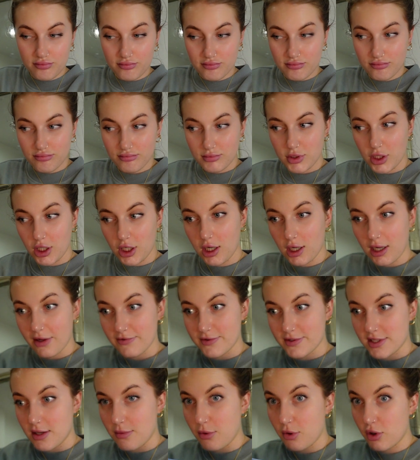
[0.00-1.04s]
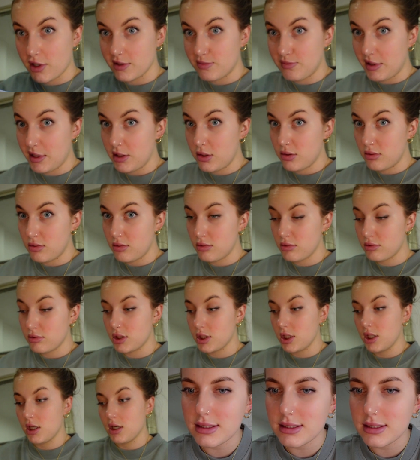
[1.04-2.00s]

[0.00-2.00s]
You're going to have to keep your eyes peeled.